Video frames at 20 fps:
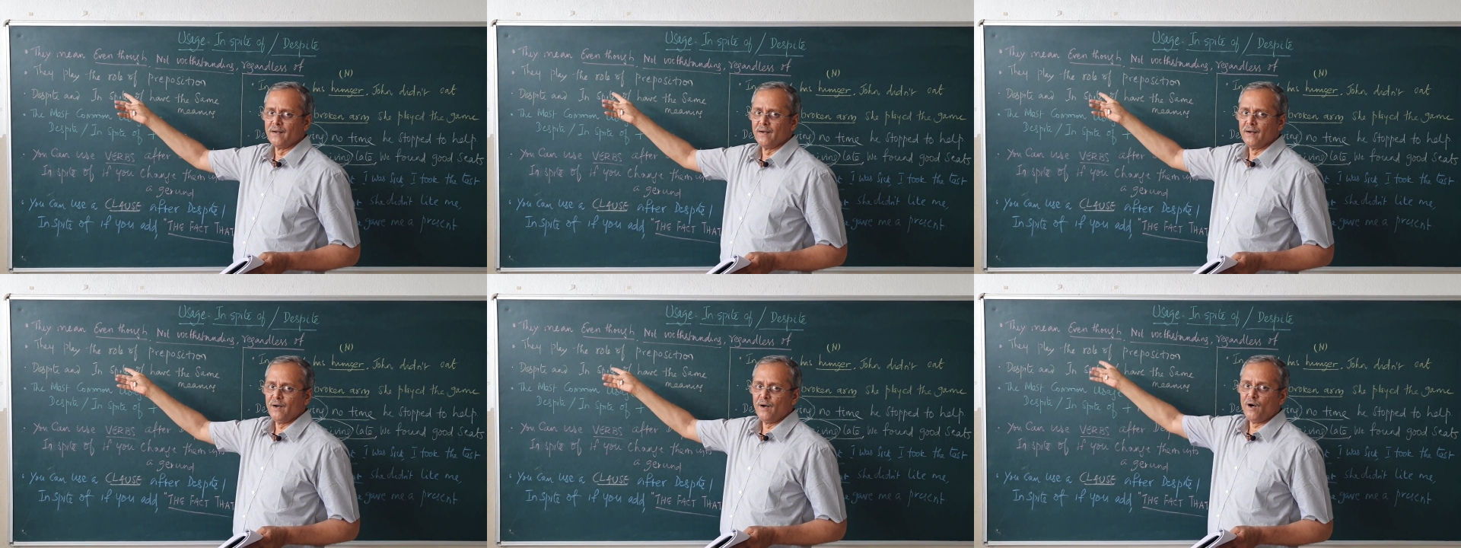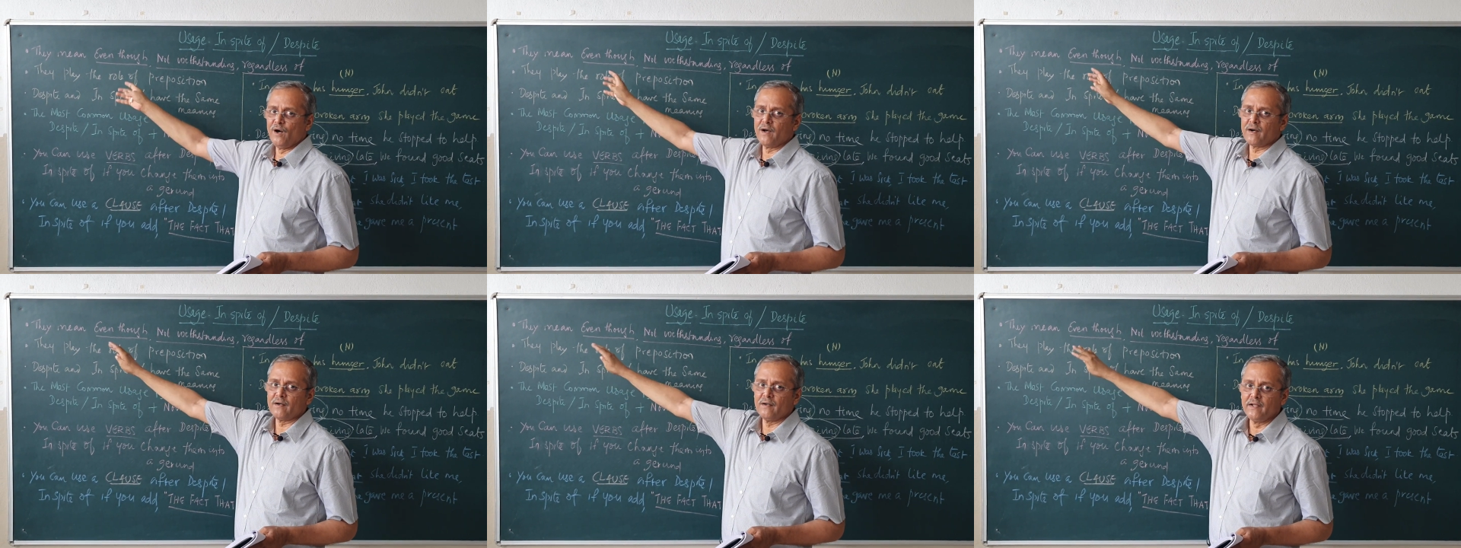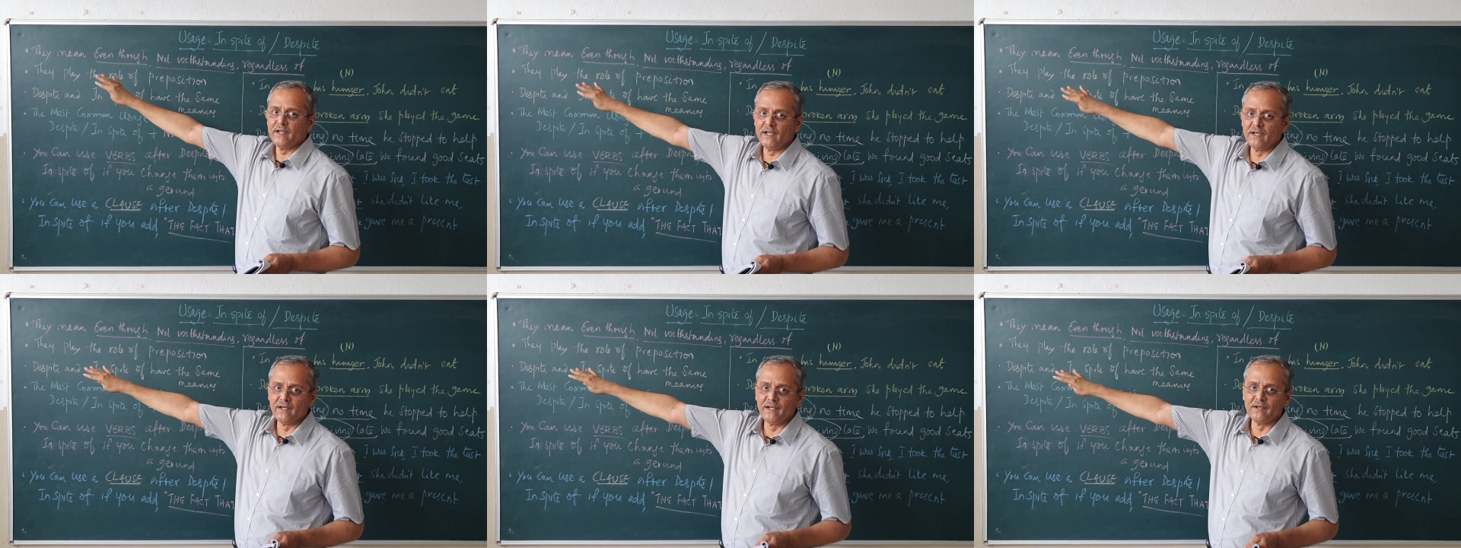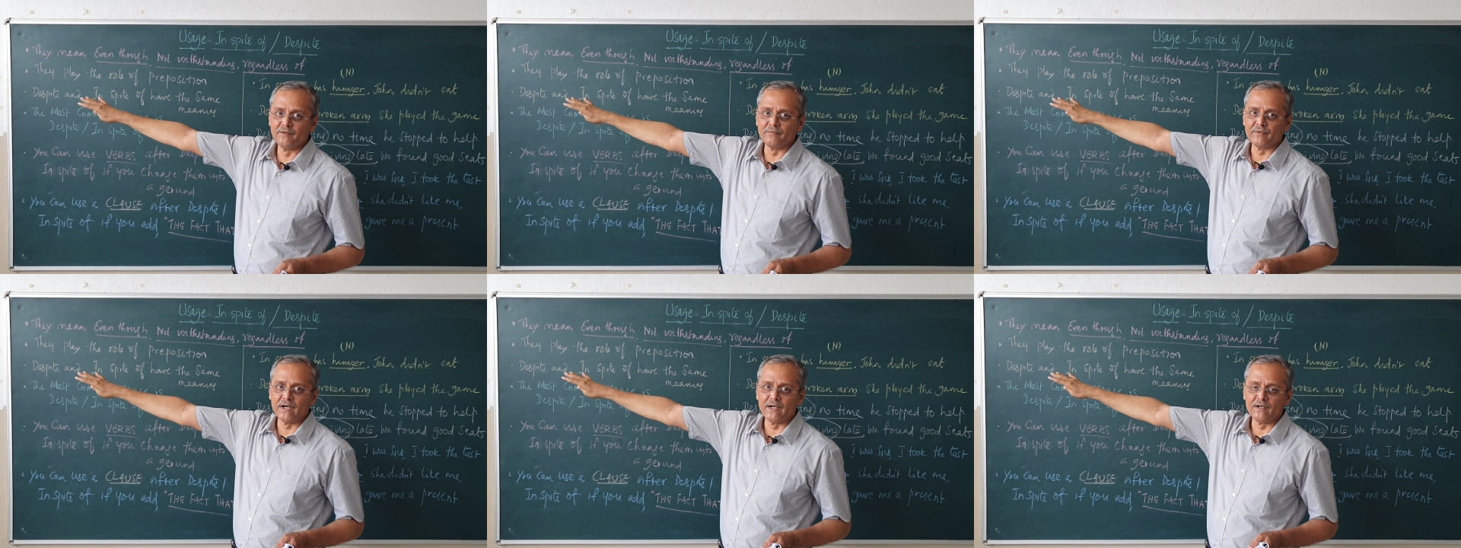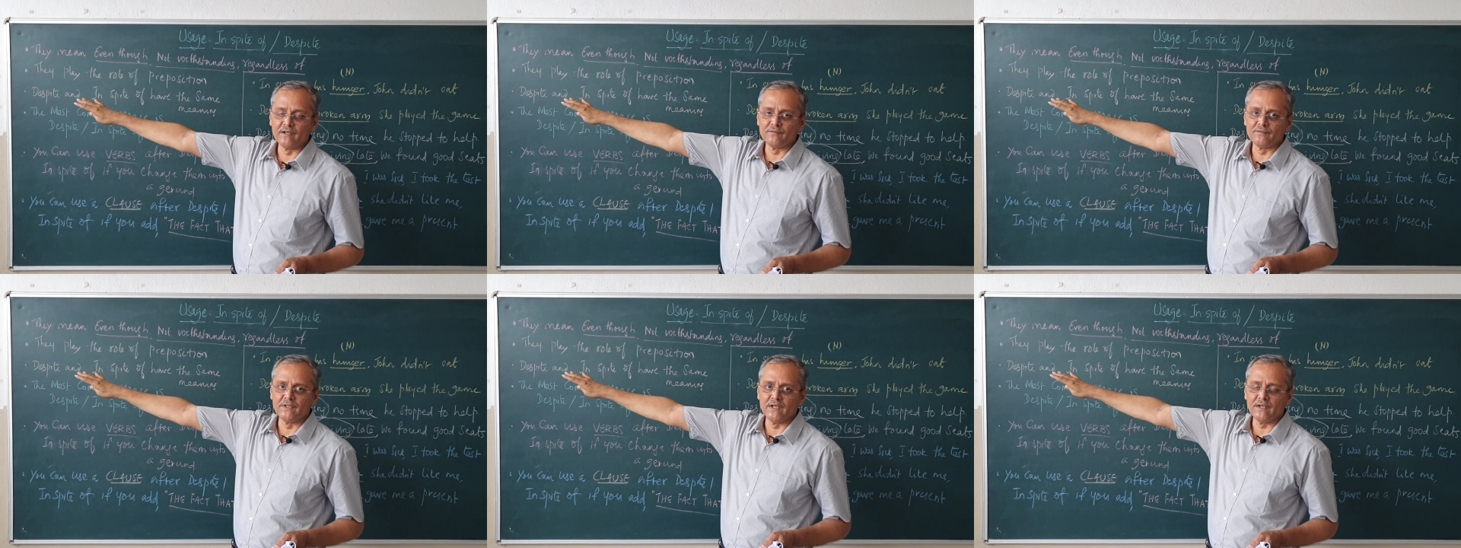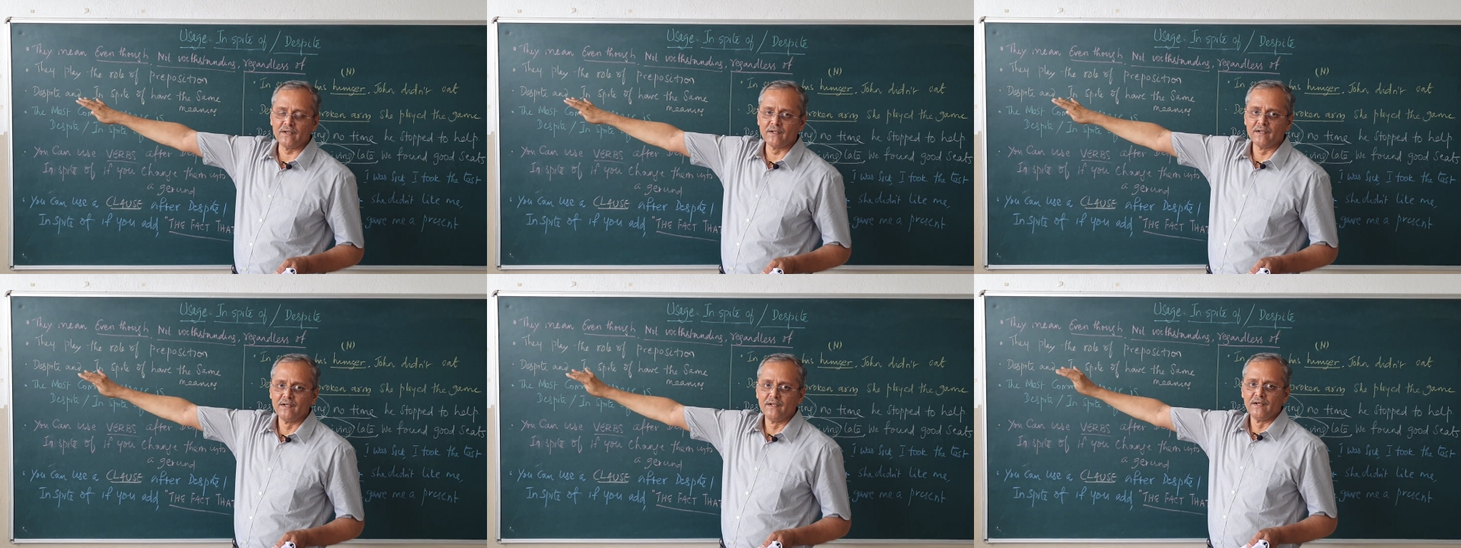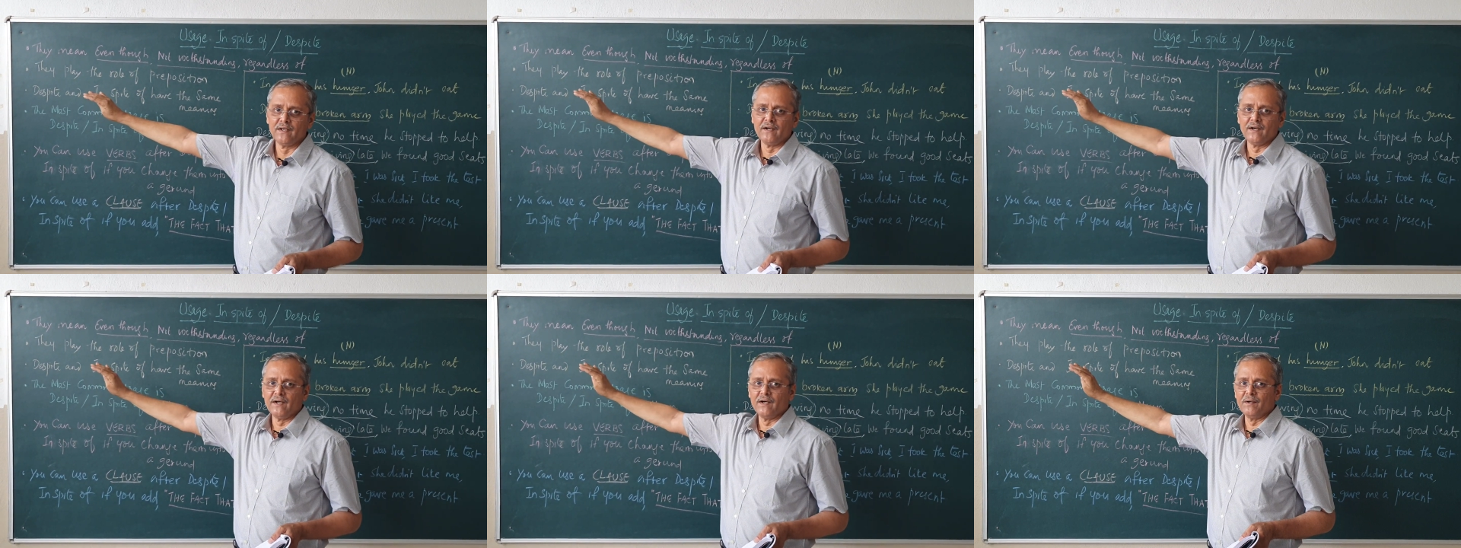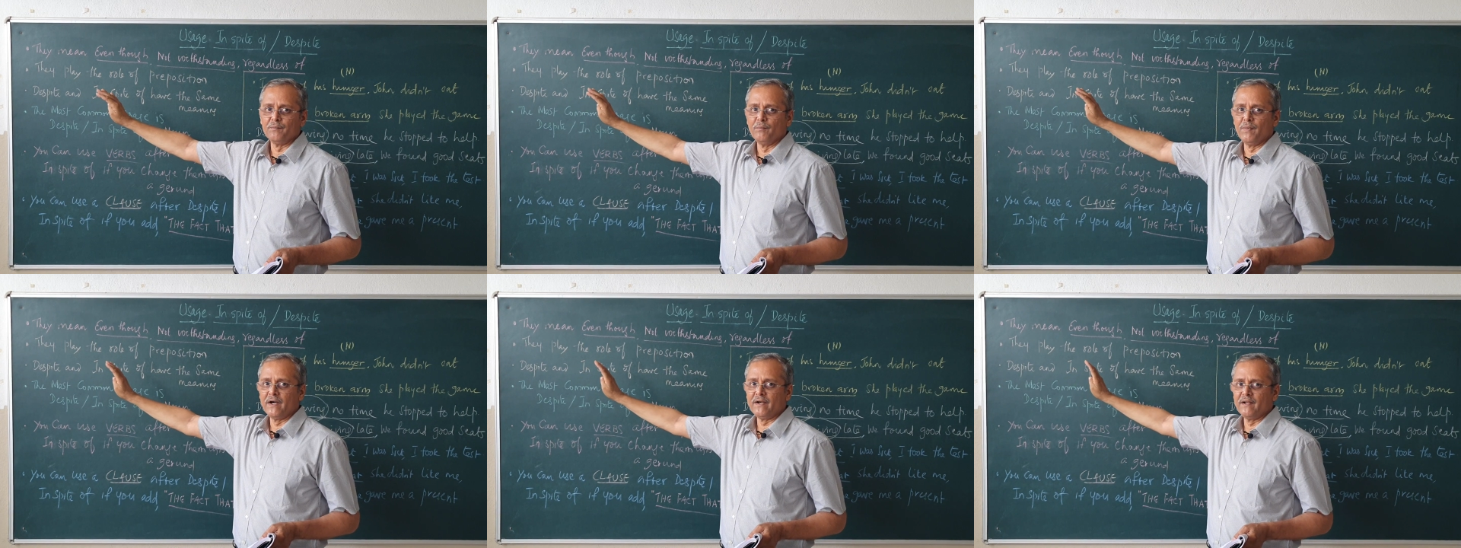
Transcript: or in front of that, but